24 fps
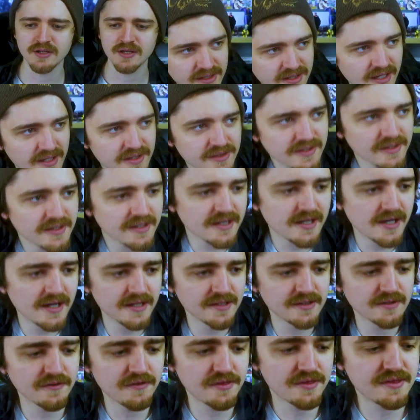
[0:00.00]
Another
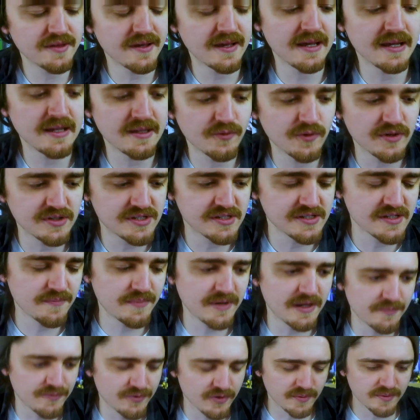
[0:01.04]
kind of thing which is a
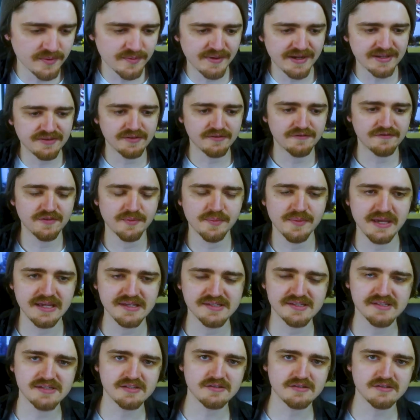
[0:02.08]
bit problematic for me is